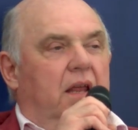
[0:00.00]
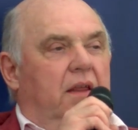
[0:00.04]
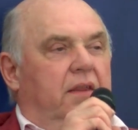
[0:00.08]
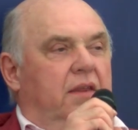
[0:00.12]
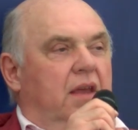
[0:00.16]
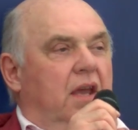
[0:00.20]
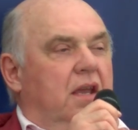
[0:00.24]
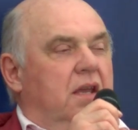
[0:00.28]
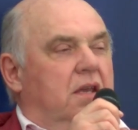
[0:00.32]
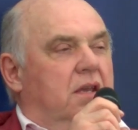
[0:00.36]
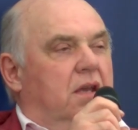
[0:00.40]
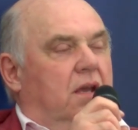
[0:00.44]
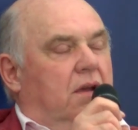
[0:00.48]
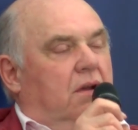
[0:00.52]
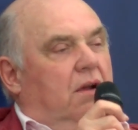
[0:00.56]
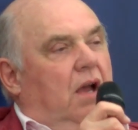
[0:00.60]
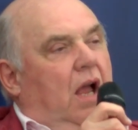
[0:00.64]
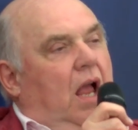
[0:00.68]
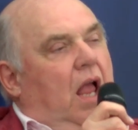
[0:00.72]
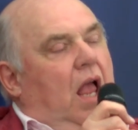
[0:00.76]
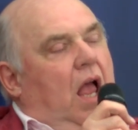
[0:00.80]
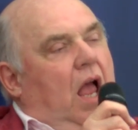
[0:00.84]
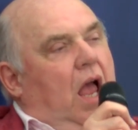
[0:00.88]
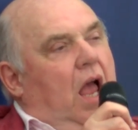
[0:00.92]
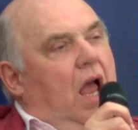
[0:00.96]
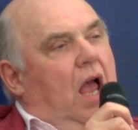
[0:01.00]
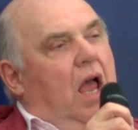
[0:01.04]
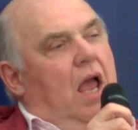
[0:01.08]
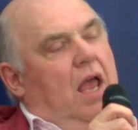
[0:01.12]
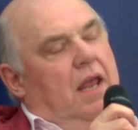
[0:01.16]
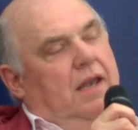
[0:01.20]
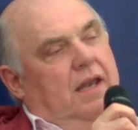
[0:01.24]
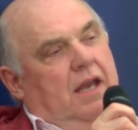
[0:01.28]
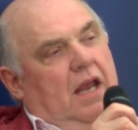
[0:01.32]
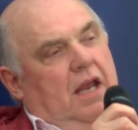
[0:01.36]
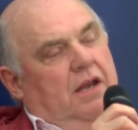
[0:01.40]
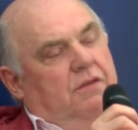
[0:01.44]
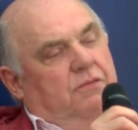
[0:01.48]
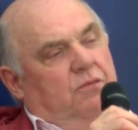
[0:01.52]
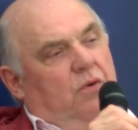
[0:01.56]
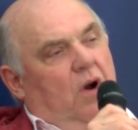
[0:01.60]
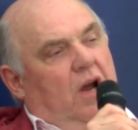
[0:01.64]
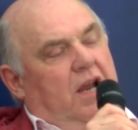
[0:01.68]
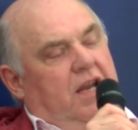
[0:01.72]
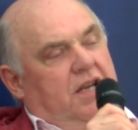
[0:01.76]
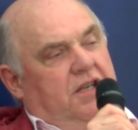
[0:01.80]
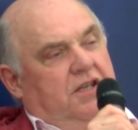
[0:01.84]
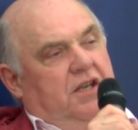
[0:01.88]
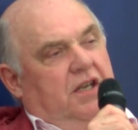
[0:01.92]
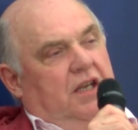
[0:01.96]
Thank you in, in,
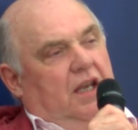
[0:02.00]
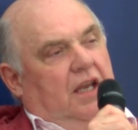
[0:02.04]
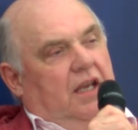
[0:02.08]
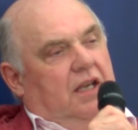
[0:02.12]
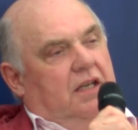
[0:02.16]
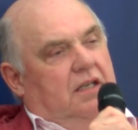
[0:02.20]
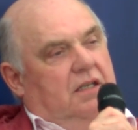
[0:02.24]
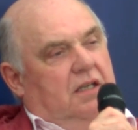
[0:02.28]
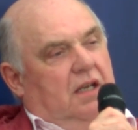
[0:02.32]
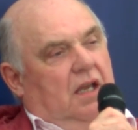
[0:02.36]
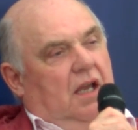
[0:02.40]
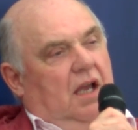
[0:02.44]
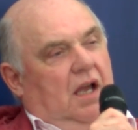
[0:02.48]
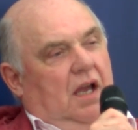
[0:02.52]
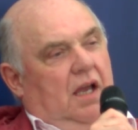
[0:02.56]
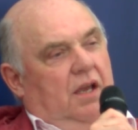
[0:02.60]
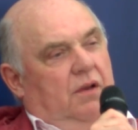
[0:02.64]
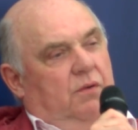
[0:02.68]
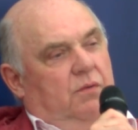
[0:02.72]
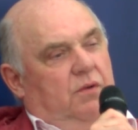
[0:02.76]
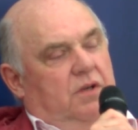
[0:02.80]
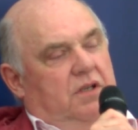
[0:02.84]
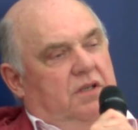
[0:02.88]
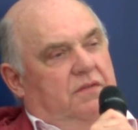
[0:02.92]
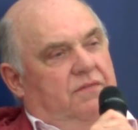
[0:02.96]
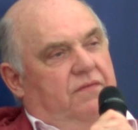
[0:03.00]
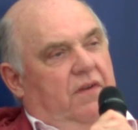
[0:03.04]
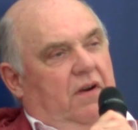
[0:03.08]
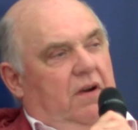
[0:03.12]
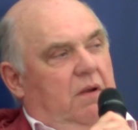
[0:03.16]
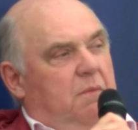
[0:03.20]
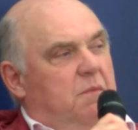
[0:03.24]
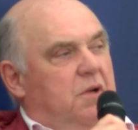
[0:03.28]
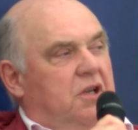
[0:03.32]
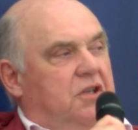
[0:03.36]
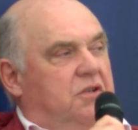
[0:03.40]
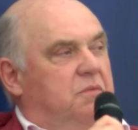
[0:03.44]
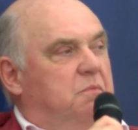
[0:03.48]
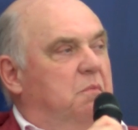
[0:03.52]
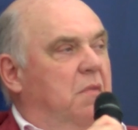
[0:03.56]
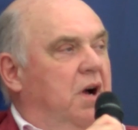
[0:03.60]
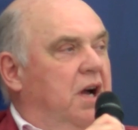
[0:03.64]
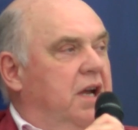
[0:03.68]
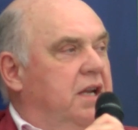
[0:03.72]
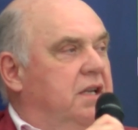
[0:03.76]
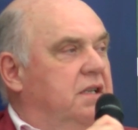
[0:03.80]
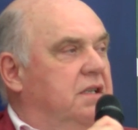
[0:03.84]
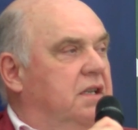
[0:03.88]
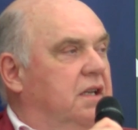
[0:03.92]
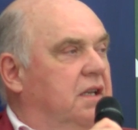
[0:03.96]
writing it, I was very much
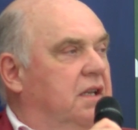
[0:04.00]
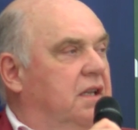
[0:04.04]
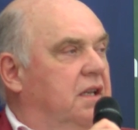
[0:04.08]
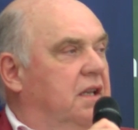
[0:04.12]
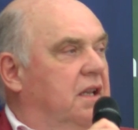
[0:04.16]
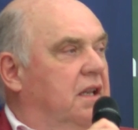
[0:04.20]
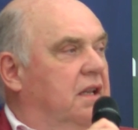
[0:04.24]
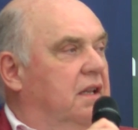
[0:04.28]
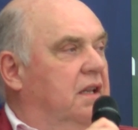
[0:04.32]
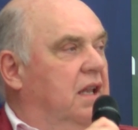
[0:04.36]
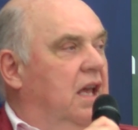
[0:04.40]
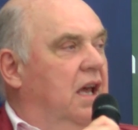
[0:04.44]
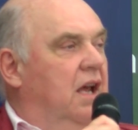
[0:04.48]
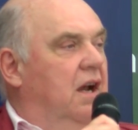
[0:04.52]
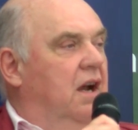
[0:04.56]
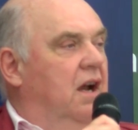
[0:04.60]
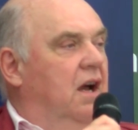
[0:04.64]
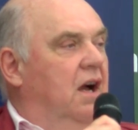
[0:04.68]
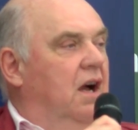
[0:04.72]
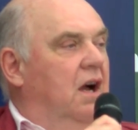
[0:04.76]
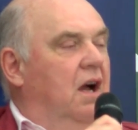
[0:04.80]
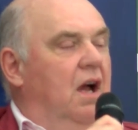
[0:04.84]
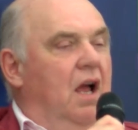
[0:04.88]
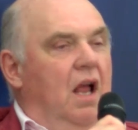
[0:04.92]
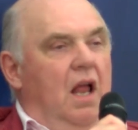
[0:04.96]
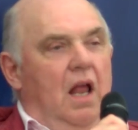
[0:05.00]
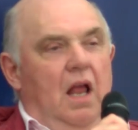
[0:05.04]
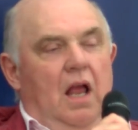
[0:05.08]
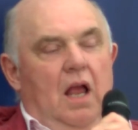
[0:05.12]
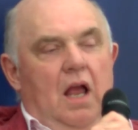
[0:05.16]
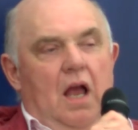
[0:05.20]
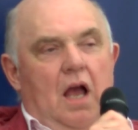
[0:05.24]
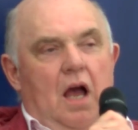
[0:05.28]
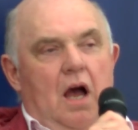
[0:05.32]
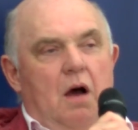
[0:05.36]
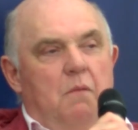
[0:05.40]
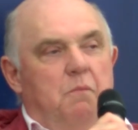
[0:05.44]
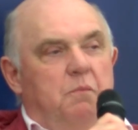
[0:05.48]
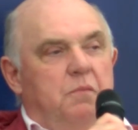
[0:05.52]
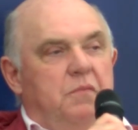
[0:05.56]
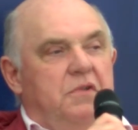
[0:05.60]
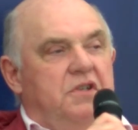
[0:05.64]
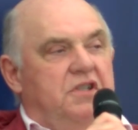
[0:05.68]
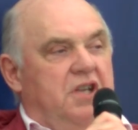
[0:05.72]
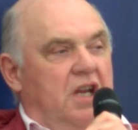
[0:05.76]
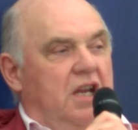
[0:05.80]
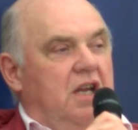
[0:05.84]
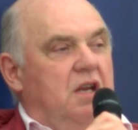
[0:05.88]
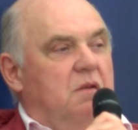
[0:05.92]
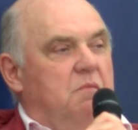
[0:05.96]
minded that there are
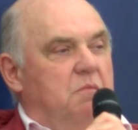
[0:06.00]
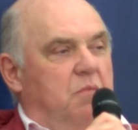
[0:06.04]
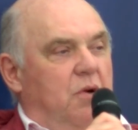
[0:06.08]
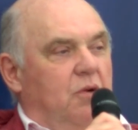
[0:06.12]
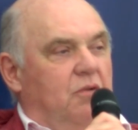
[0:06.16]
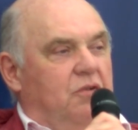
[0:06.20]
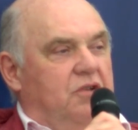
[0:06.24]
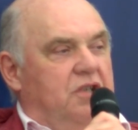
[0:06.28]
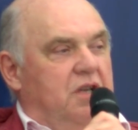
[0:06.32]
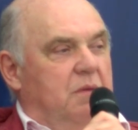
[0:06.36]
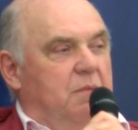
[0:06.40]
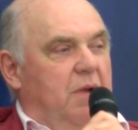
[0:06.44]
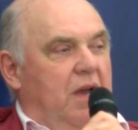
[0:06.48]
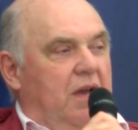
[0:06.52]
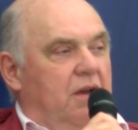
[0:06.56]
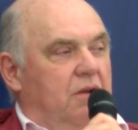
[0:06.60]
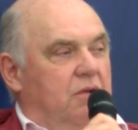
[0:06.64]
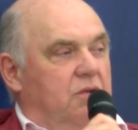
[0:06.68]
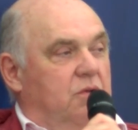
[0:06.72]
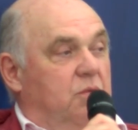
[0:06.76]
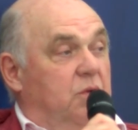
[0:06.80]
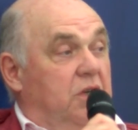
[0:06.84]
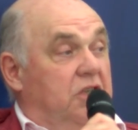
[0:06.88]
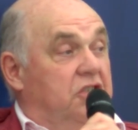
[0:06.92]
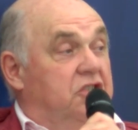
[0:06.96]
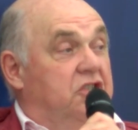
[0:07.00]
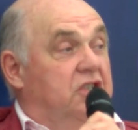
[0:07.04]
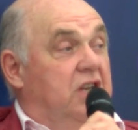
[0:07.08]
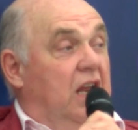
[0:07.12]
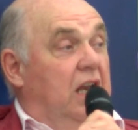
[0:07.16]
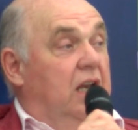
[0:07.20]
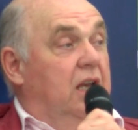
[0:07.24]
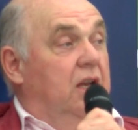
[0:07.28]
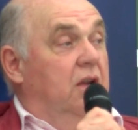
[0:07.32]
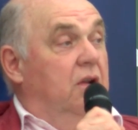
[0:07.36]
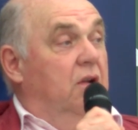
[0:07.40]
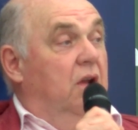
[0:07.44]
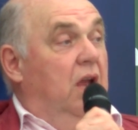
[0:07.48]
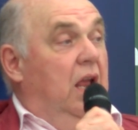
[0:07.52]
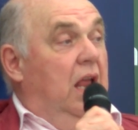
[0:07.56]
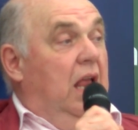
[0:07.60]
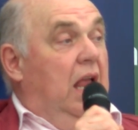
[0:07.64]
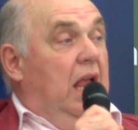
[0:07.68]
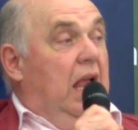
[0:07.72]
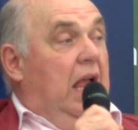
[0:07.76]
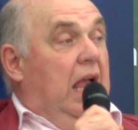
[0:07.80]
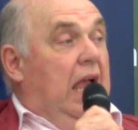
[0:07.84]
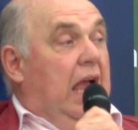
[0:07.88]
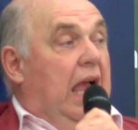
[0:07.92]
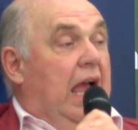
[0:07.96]
teen books about which tell you
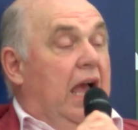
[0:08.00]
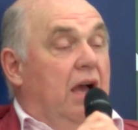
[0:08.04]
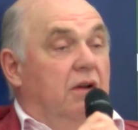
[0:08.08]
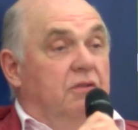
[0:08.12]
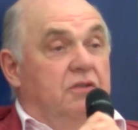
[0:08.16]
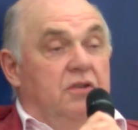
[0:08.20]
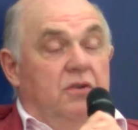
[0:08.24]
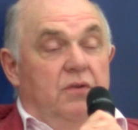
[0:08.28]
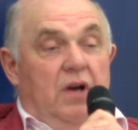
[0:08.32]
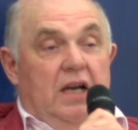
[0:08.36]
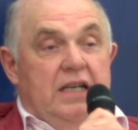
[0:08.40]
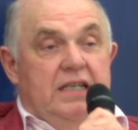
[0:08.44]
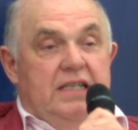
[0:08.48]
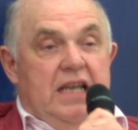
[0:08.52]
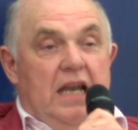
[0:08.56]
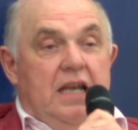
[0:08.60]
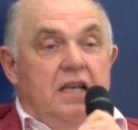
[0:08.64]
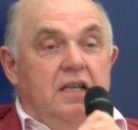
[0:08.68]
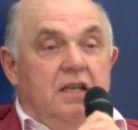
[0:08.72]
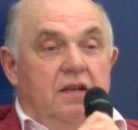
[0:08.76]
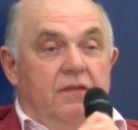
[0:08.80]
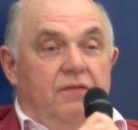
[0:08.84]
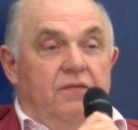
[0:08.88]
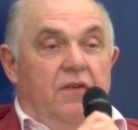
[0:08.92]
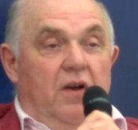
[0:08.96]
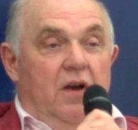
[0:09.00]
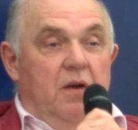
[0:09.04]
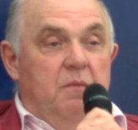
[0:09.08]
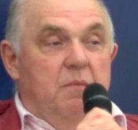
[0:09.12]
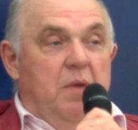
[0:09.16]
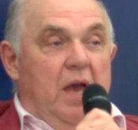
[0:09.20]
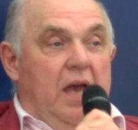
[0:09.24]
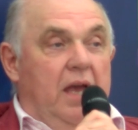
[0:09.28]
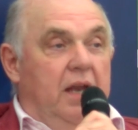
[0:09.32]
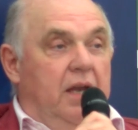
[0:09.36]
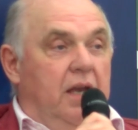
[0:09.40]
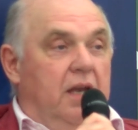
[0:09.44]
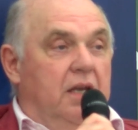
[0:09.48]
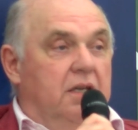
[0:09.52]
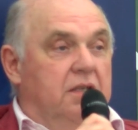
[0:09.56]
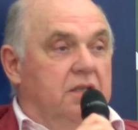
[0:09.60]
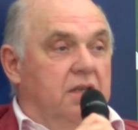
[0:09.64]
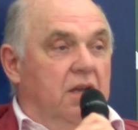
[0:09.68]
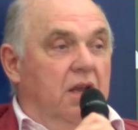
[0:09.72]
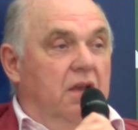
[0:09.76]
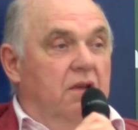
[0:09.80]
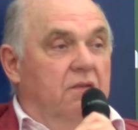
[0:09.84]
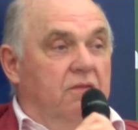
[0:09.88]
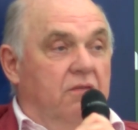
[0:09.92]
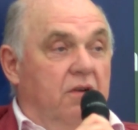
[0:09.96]
how to identify bayonets
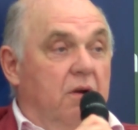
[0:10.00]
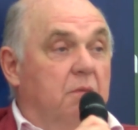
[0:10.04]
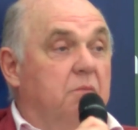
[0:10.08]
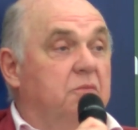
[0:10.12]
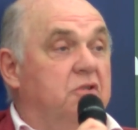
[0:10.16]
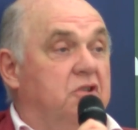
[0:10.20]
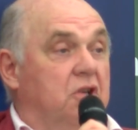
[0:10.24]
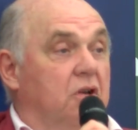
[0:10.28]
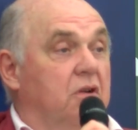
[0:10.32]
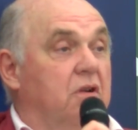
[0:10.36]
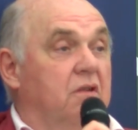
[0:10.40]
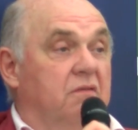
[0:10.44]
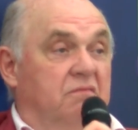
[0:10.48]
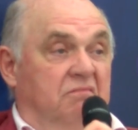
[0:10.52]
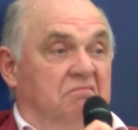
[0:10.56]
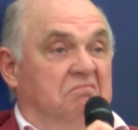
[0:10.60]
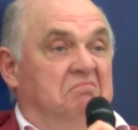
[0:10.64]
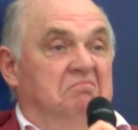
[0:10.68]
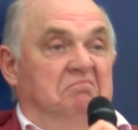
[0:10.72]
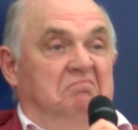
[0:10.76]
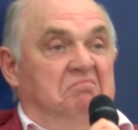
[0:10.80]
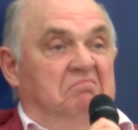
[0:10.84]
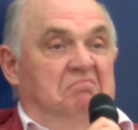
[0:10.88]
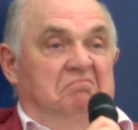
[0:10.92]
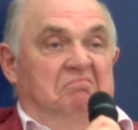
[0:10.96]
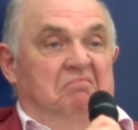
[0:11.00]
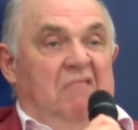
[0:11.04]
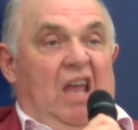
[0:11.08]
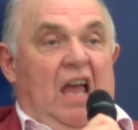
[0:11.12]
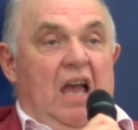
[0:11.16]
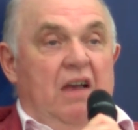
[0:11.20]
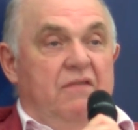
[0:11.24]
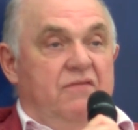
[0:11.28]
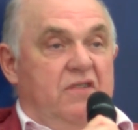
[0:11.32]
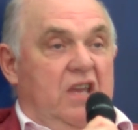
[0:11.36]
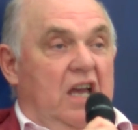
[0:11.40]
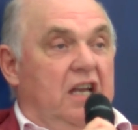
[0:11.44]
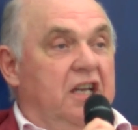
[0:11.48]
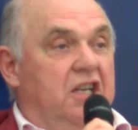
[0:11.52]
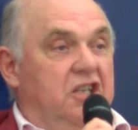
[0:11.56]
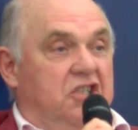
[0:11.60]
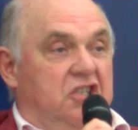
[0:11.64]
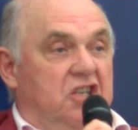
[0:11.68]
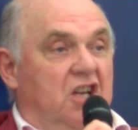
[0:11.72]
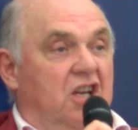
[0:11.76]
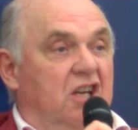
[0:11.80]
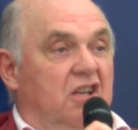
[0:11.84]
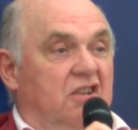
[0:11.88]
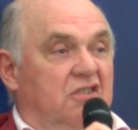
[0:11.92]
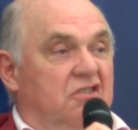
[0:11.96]
from sort of
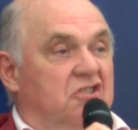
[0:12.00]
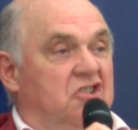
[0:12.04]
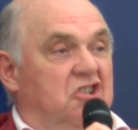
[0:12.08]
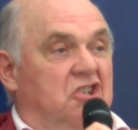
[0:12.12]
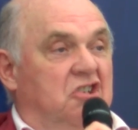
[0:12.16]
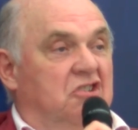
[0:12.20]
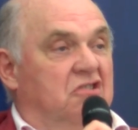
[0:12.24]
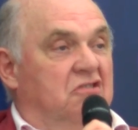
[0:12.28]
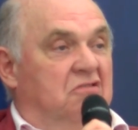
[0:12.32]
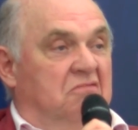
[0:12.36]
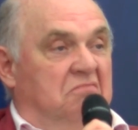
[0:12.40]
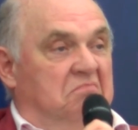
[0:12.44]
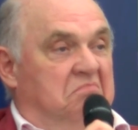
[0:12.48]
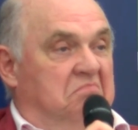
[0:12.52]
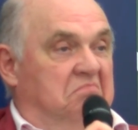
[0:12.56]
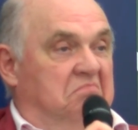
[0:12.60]
Afghanistan to